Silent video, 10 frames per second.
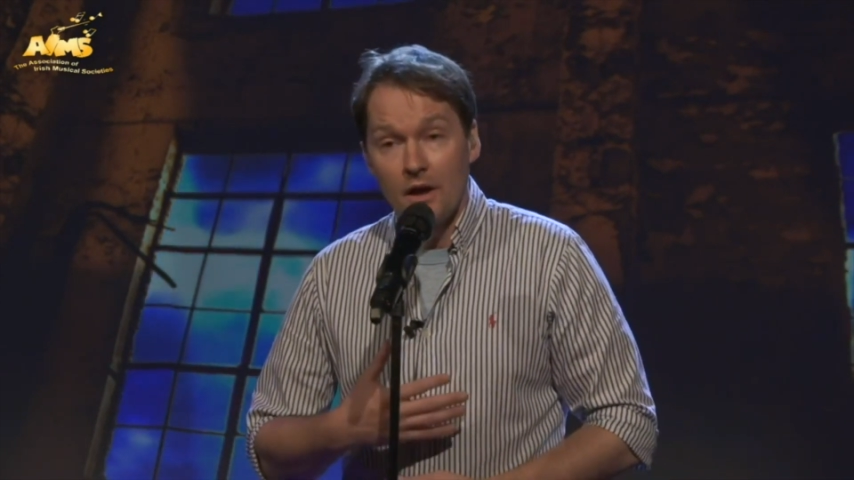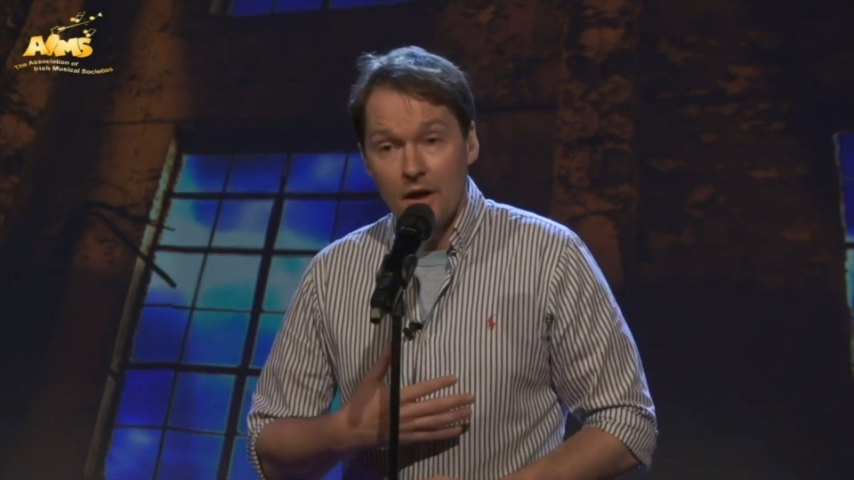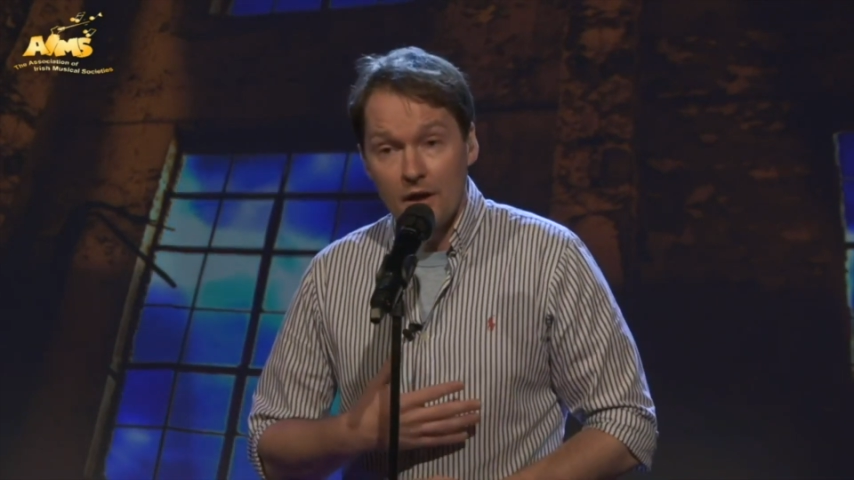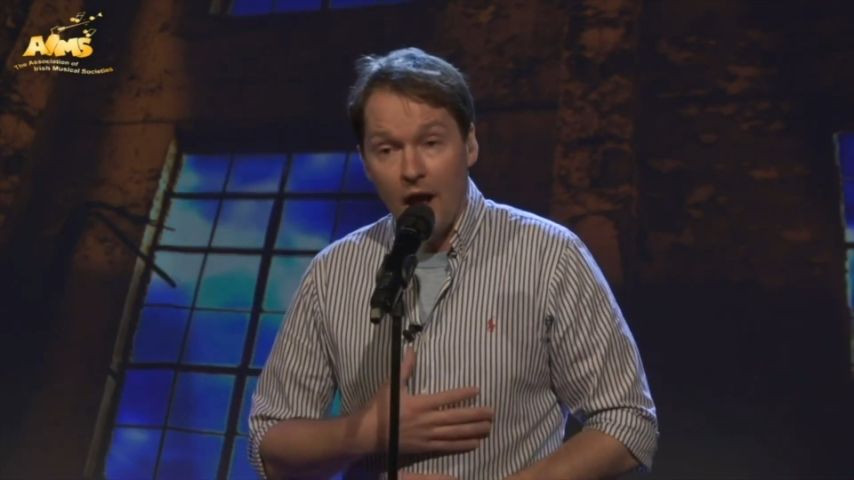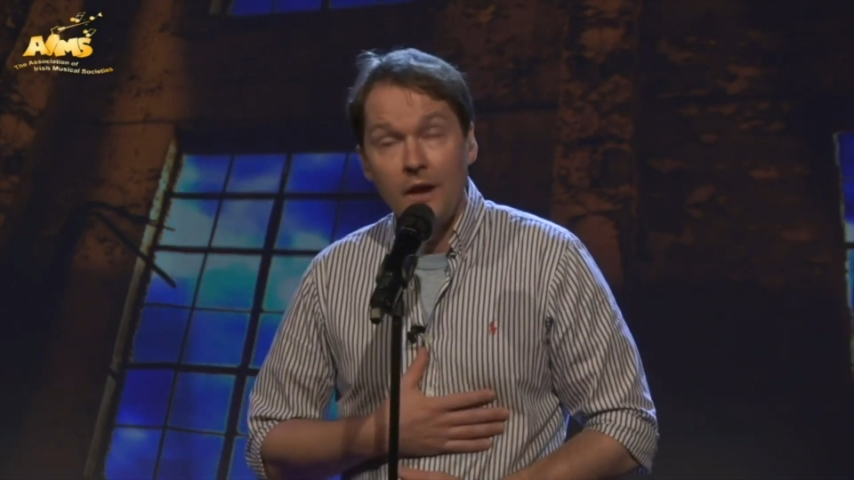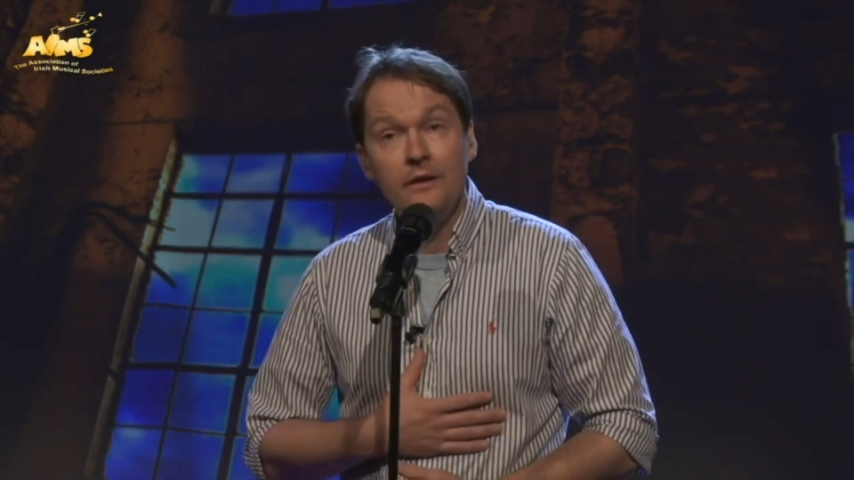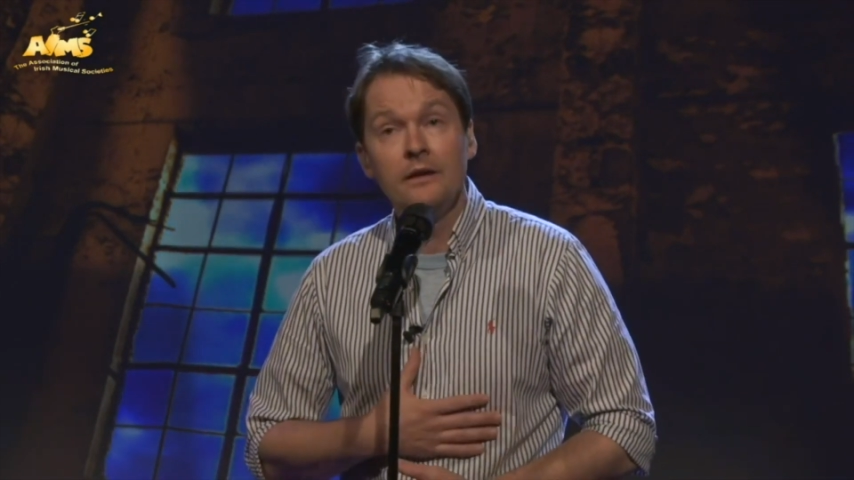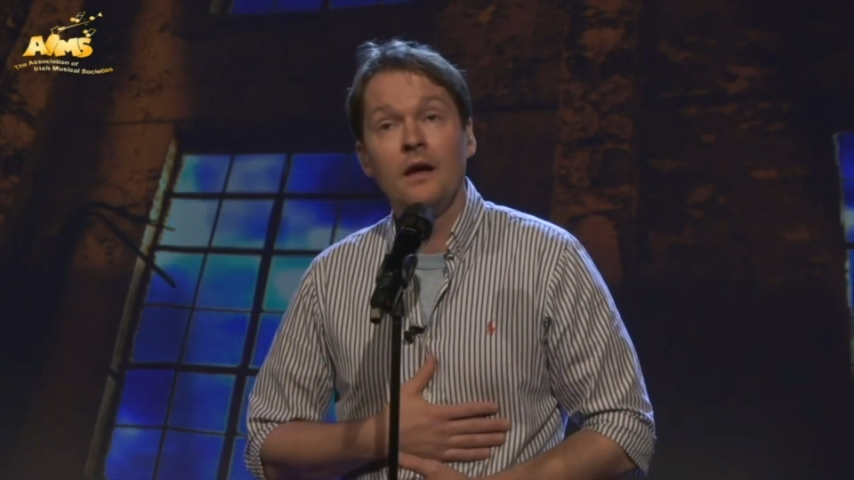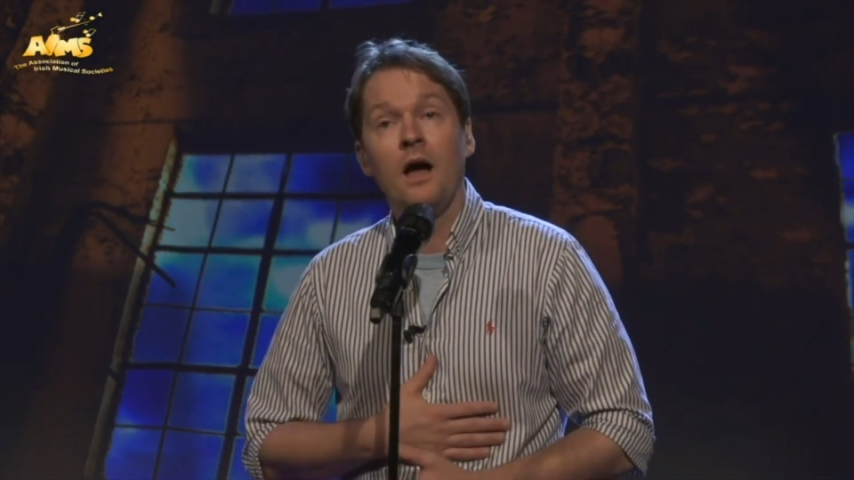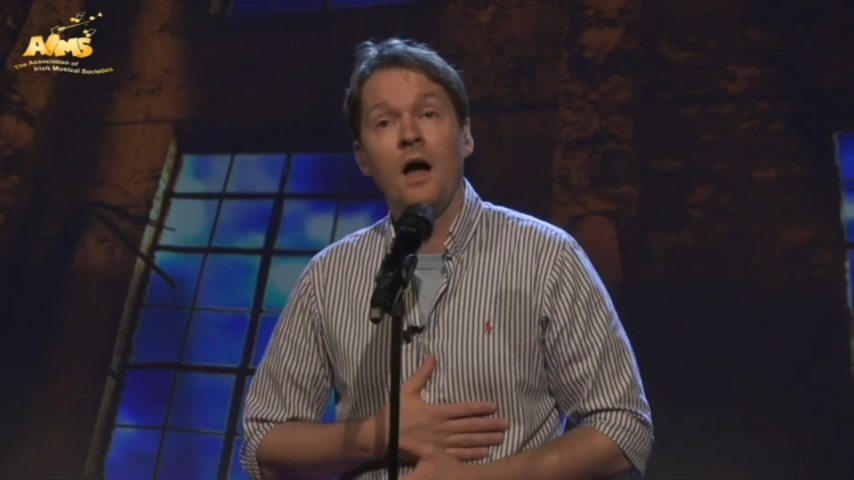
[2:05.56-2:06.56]
and
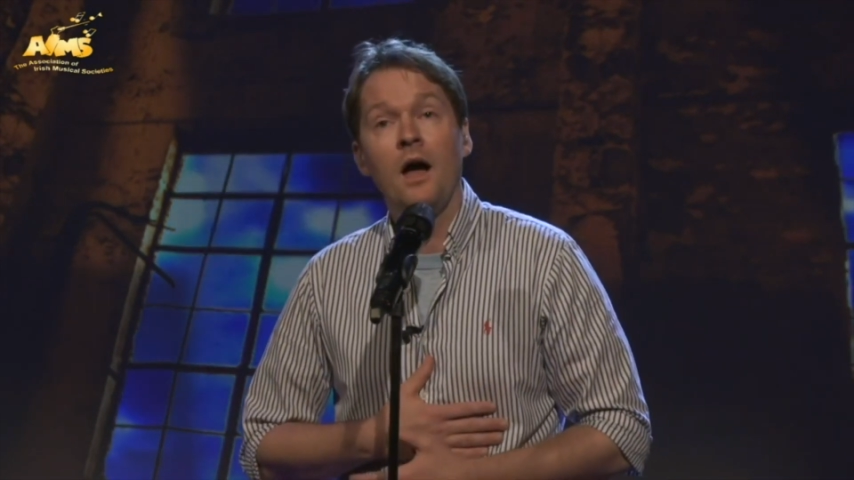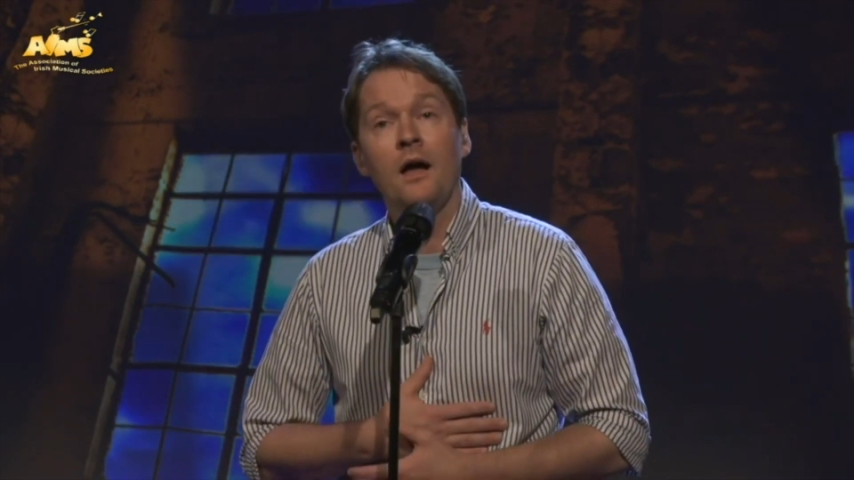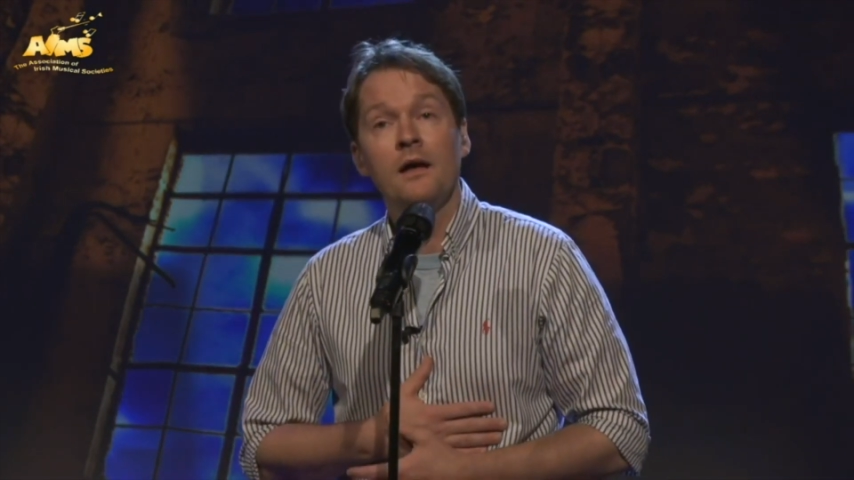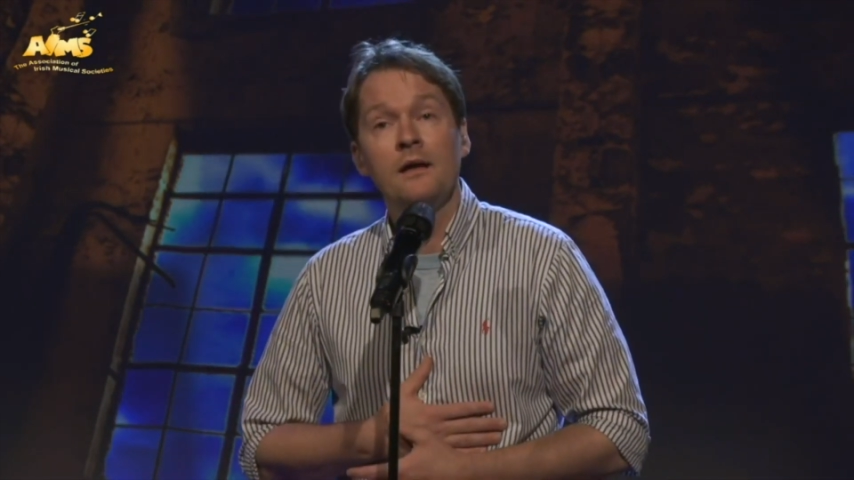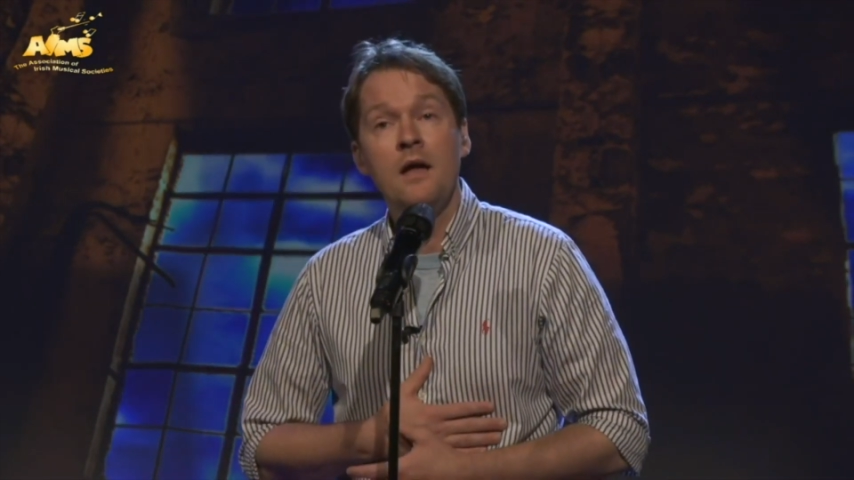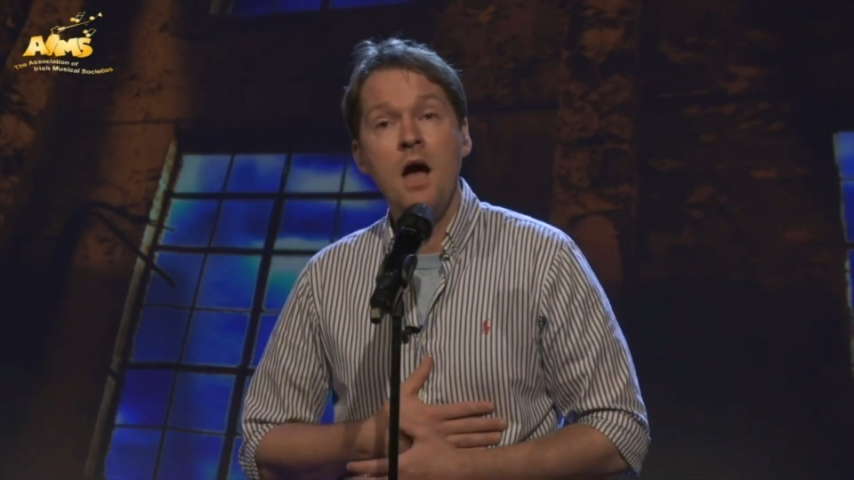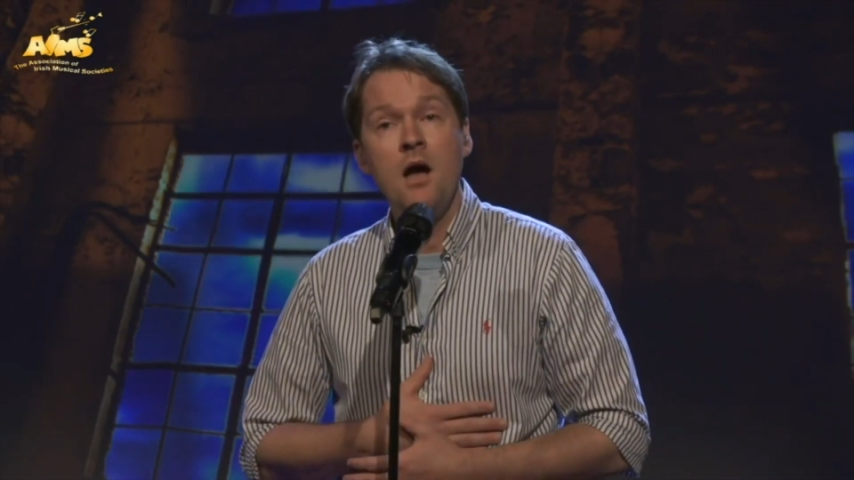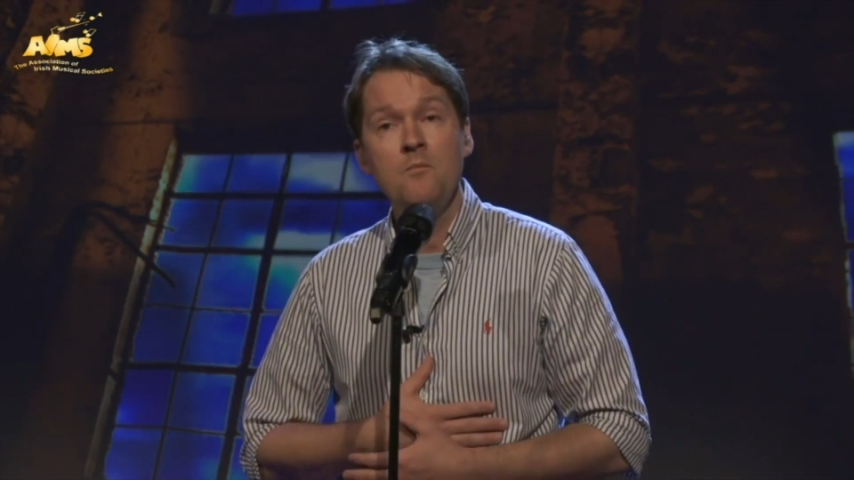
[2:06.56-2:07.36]
I am